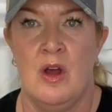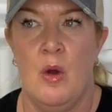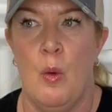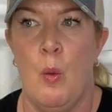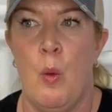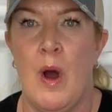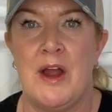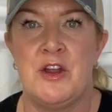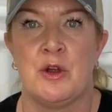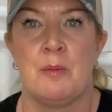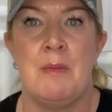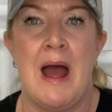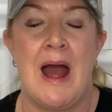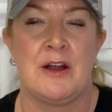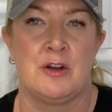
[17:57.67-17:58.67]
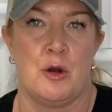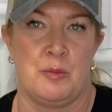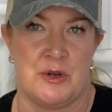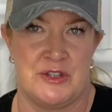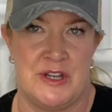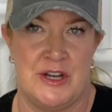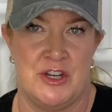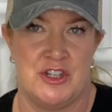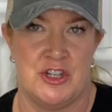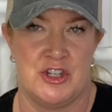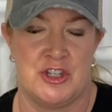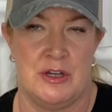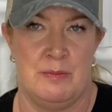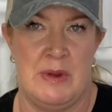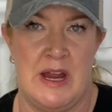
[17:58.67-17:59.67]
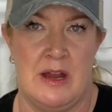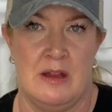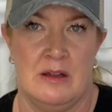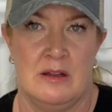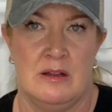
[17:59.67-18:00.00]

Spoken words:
what your macro percentages should be?